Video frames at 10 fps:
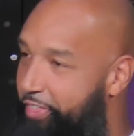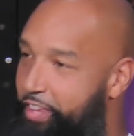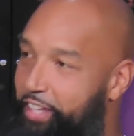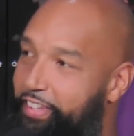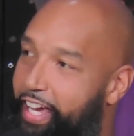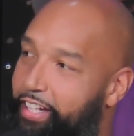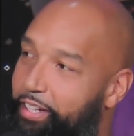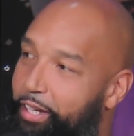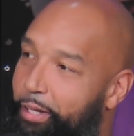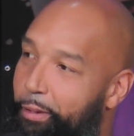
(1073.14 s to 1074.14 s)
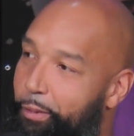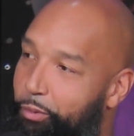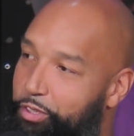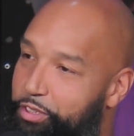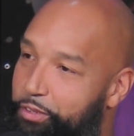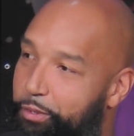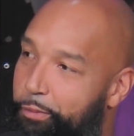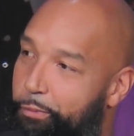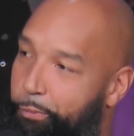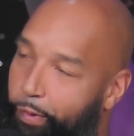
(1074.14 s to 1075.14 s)
think that was
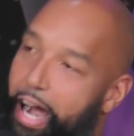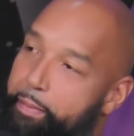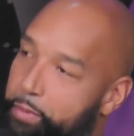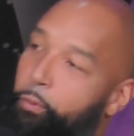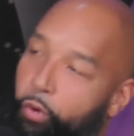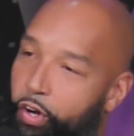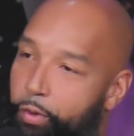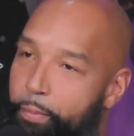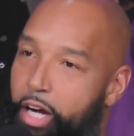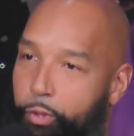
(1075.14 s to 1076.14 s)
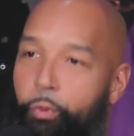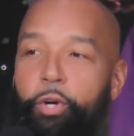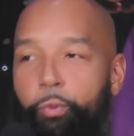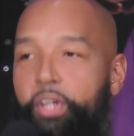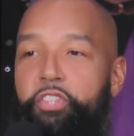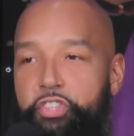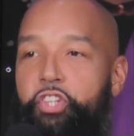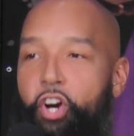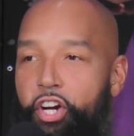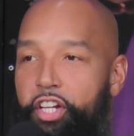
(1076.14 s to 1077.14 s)
probably where my career really
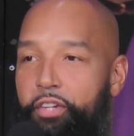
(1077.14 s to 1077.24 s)
started.